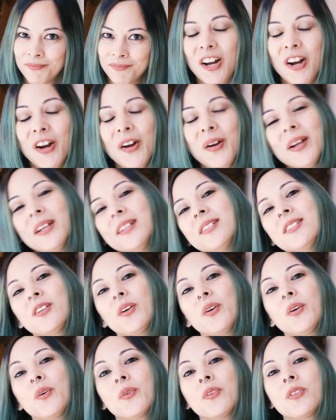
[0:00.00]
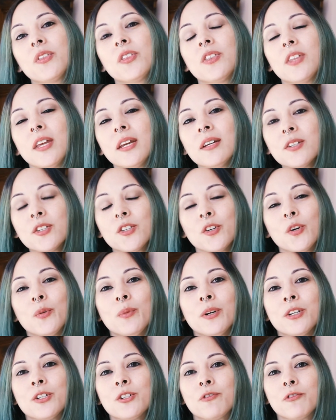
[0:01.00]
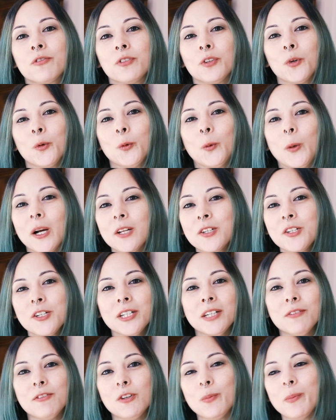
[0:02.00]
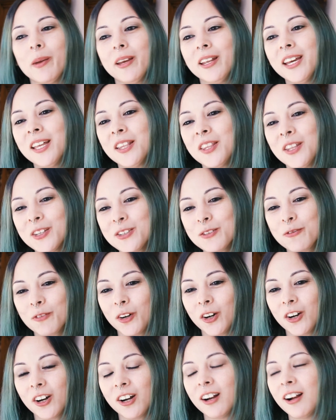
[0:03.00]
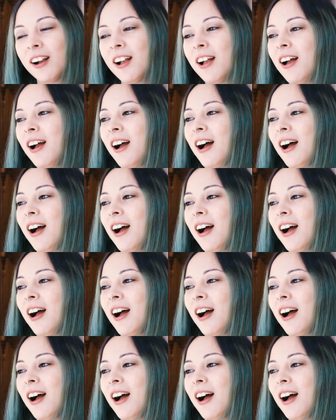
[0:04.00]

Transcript: All right, so thanks so much for watching if you made it this far.